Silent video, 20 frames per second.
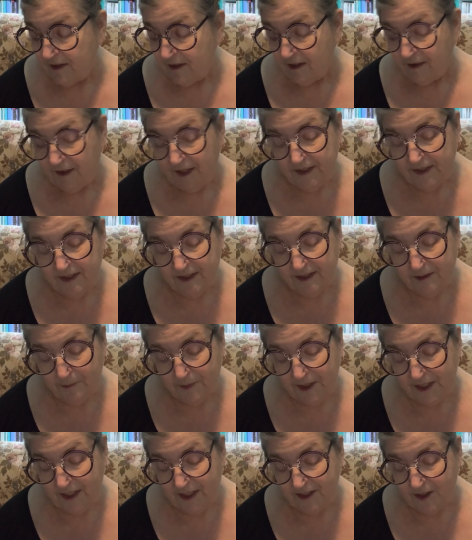That doesn't
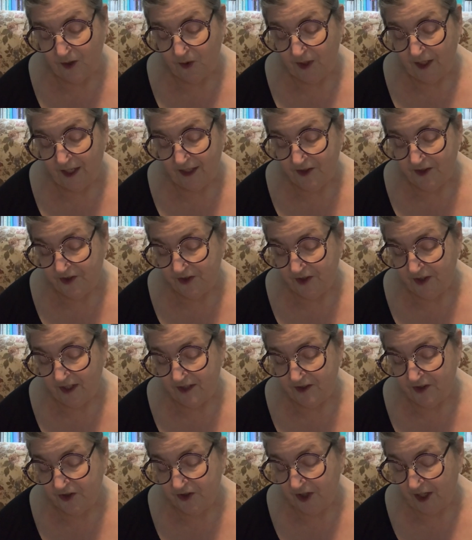mean I don't
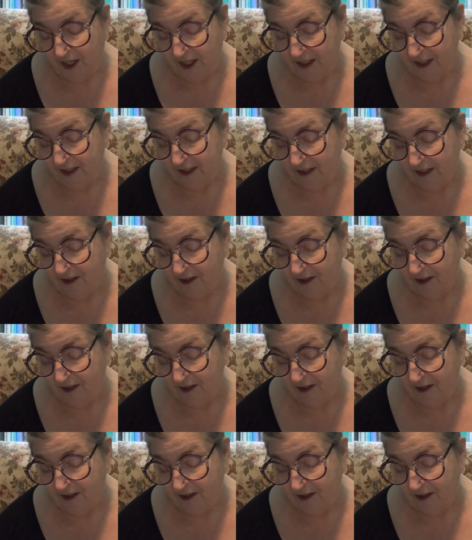exercise or try to eat in a